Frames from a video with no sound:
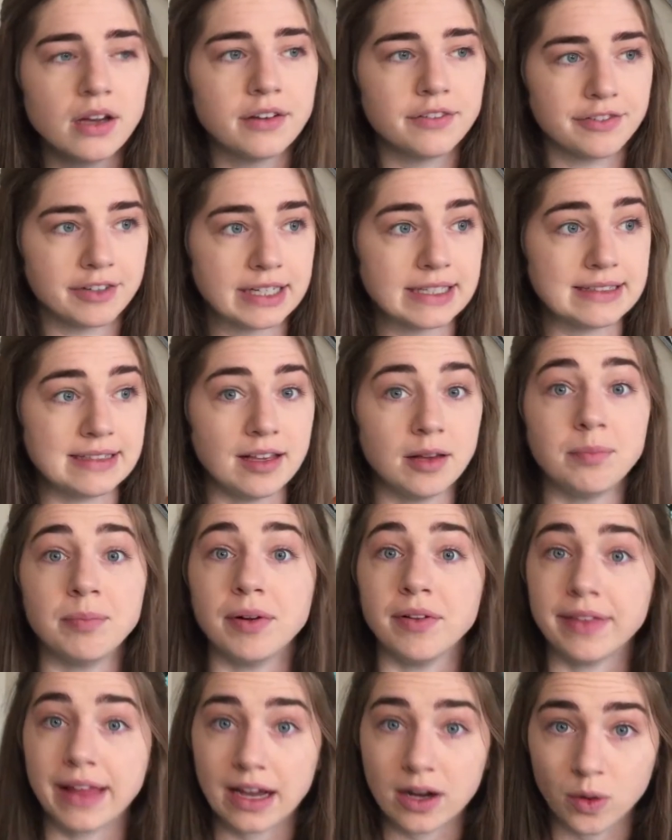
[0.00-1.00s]
For
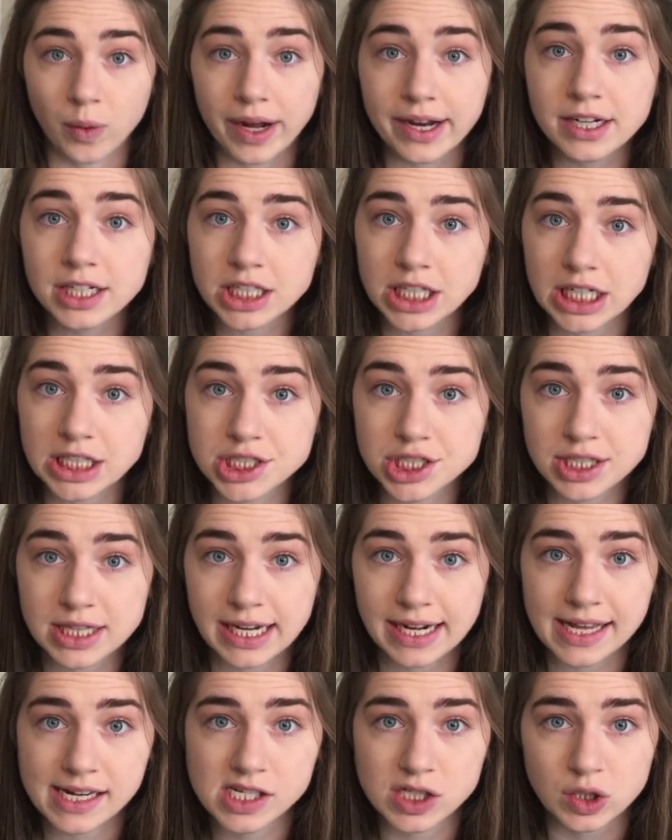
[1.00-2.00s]
example, that choir director
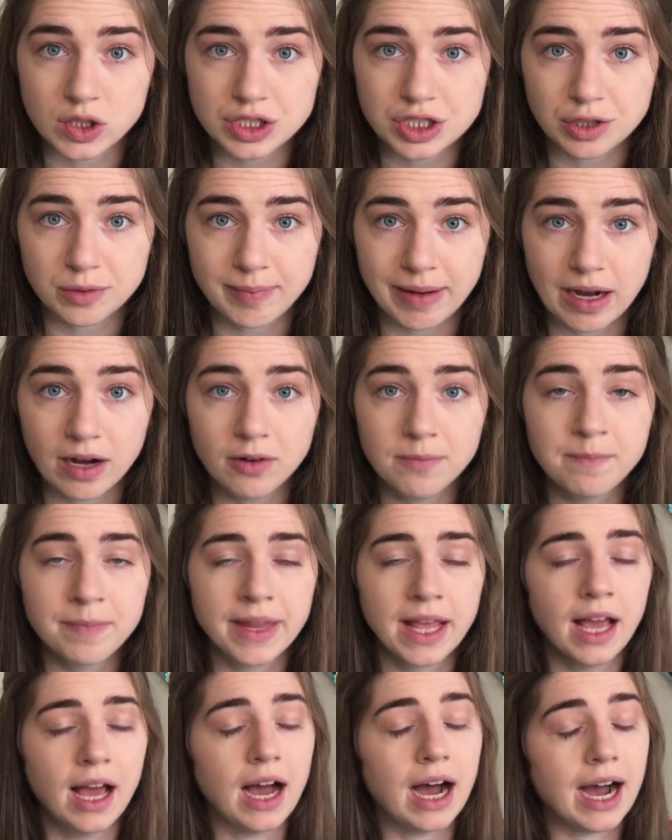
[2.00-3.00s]
that I told you about,
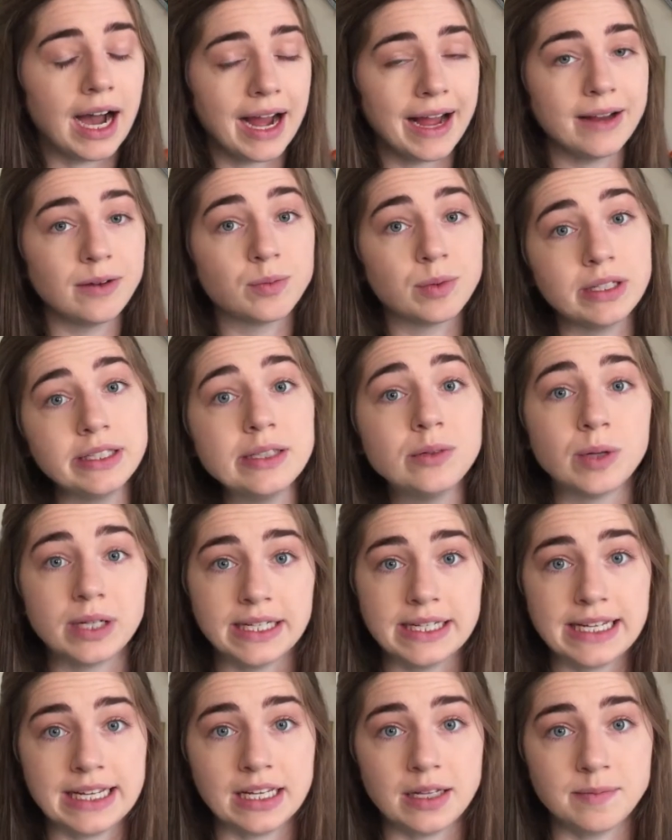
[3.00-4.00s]
I really
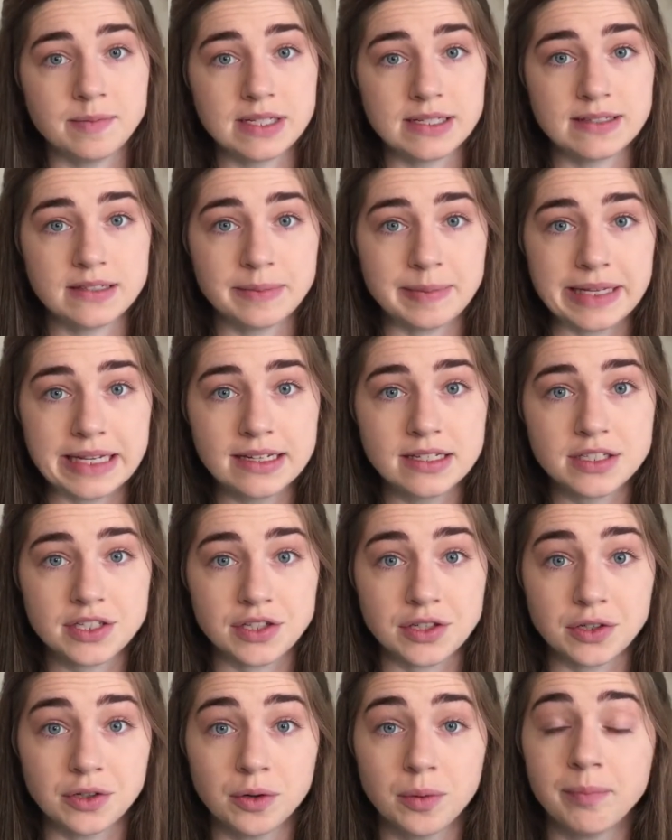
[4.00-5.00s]
wanted him to speak
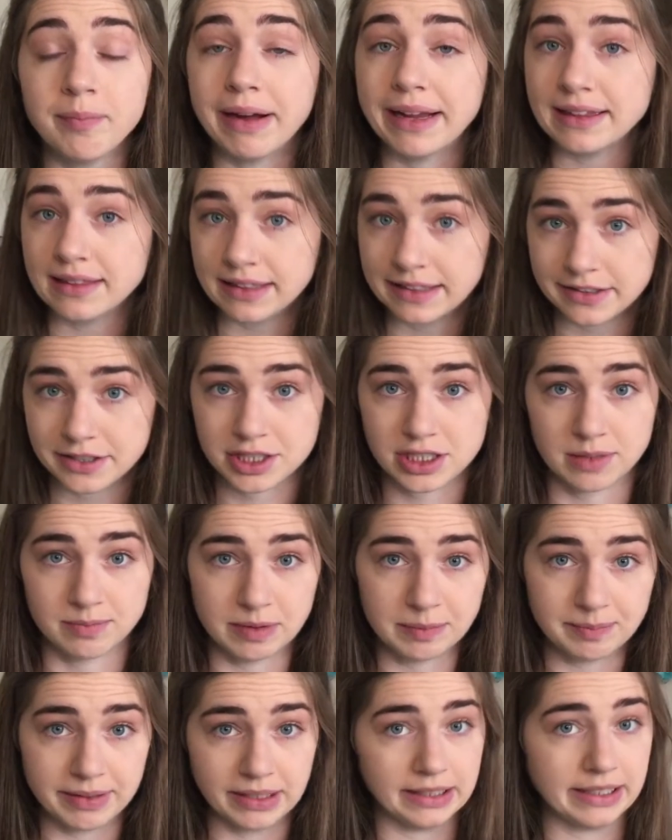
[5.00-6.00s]
to my leadership
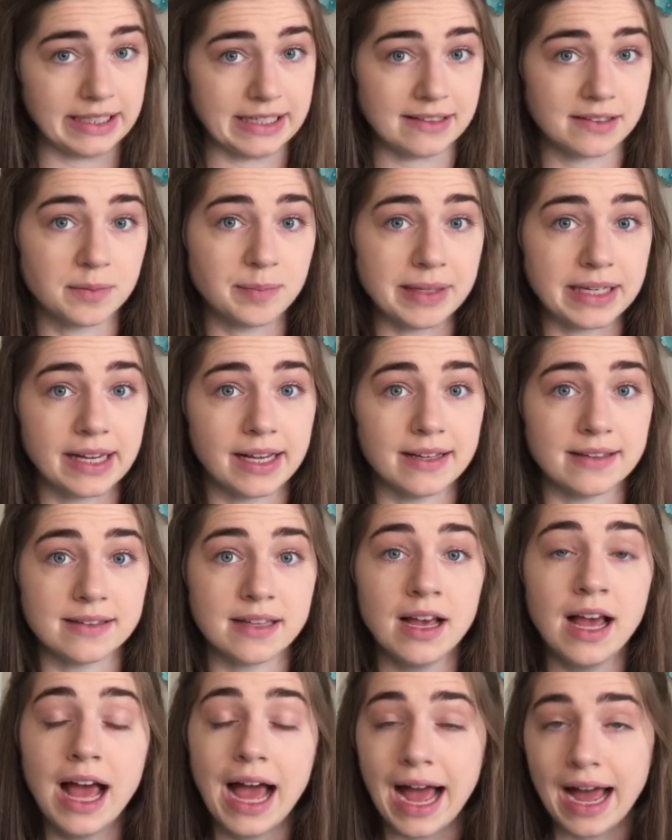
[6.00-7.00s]
abilities because
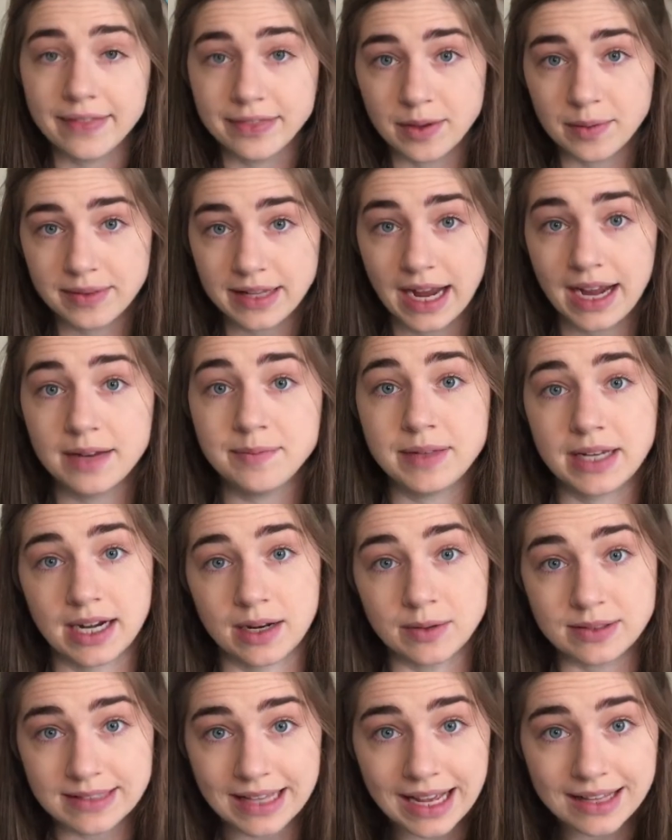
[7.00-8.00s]
at the time that
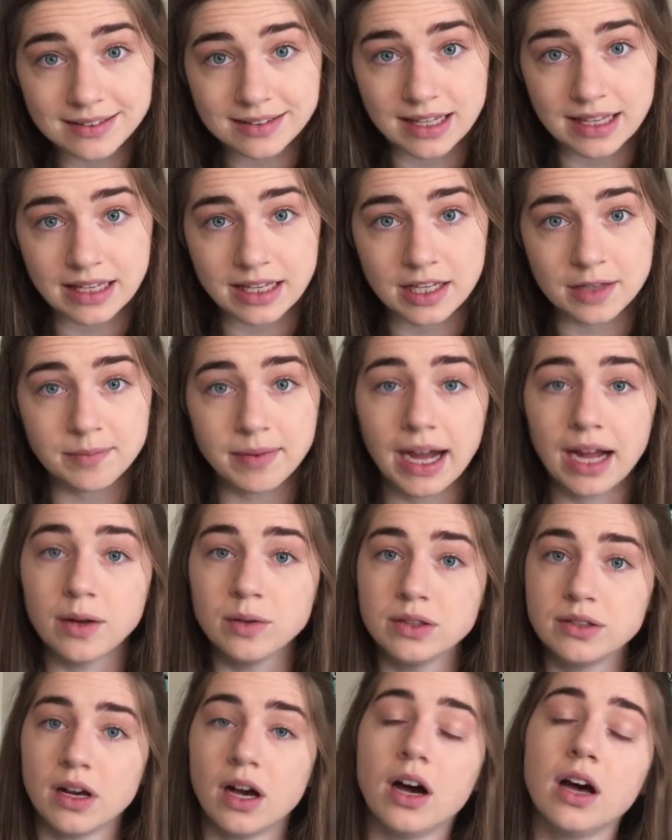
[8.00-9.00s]
I was asking him, I
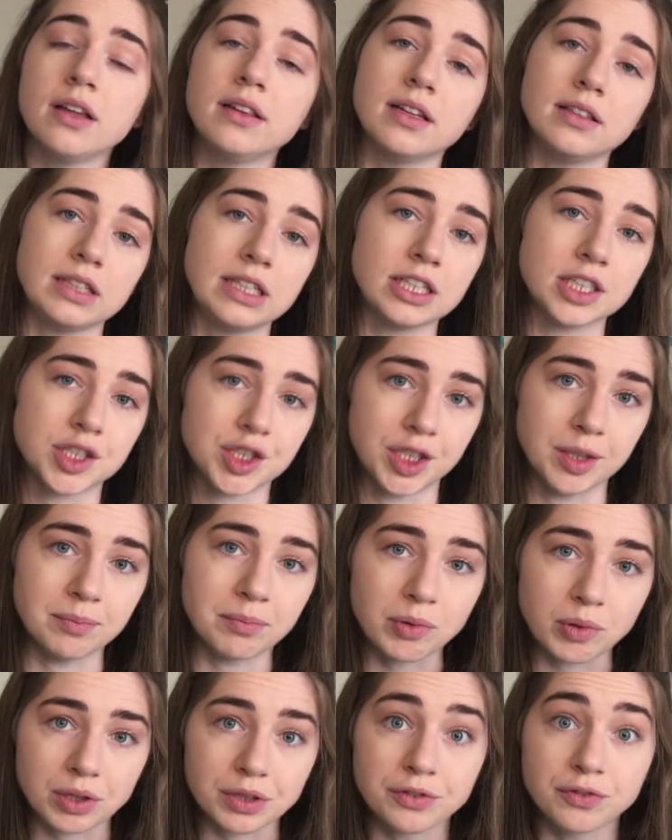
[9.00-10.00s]
was on the leadership
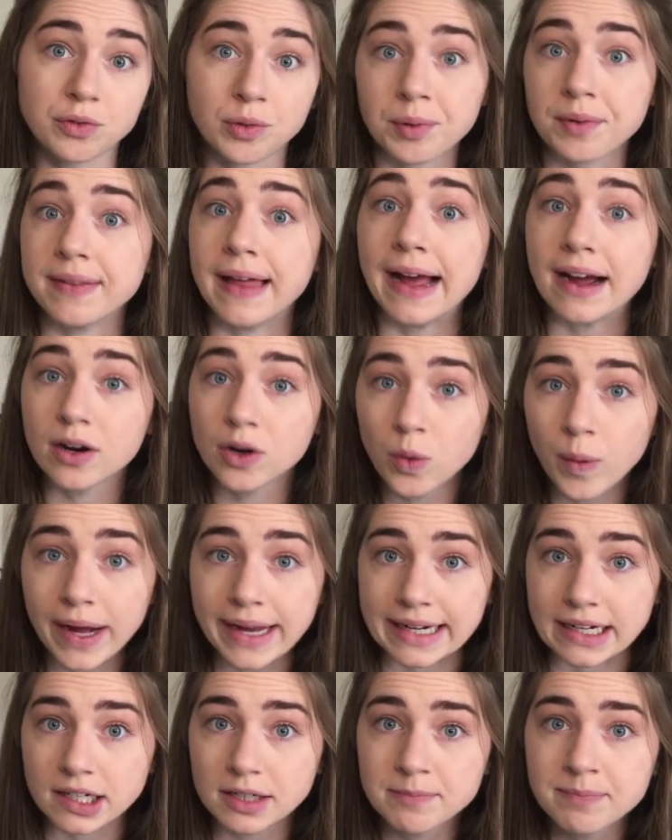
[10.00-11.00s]
board for that
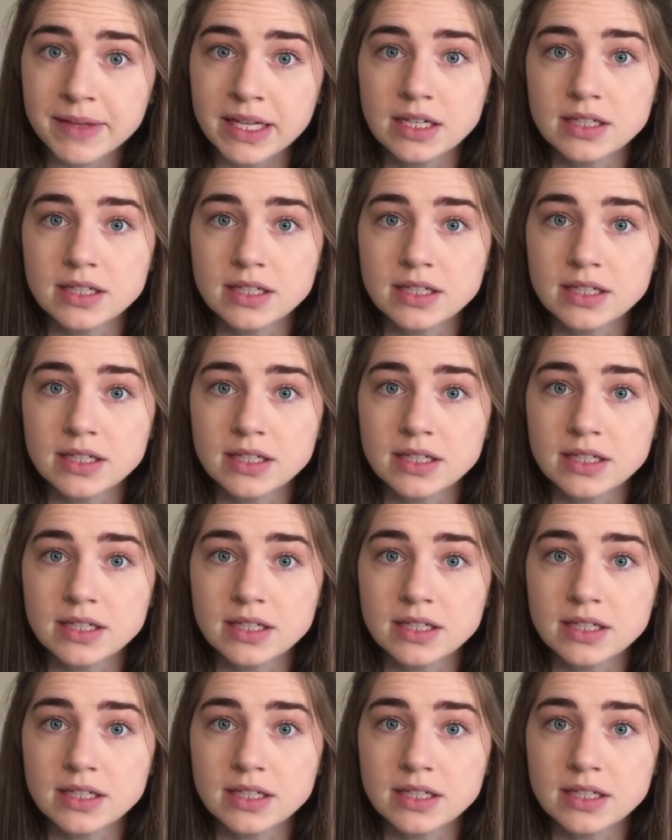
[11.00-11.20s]
choir.